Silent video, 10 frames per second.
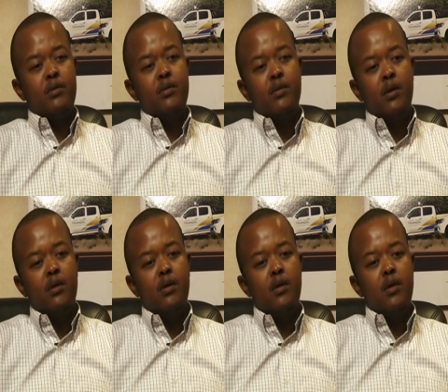
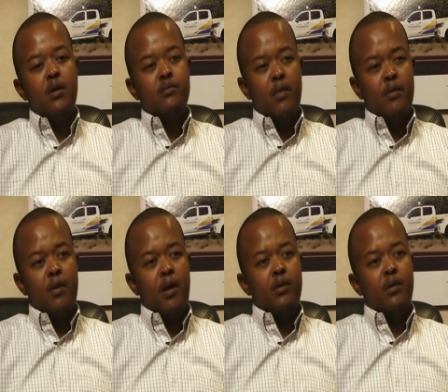Shongwe
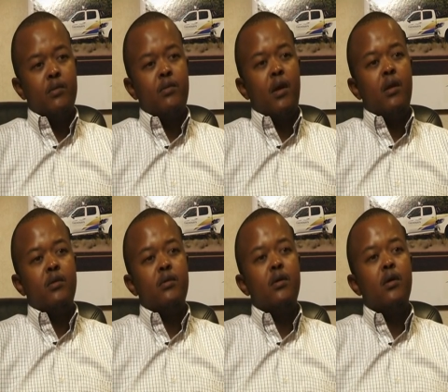Memorial Golf
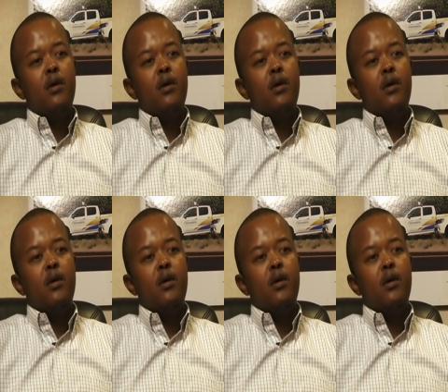Challenge.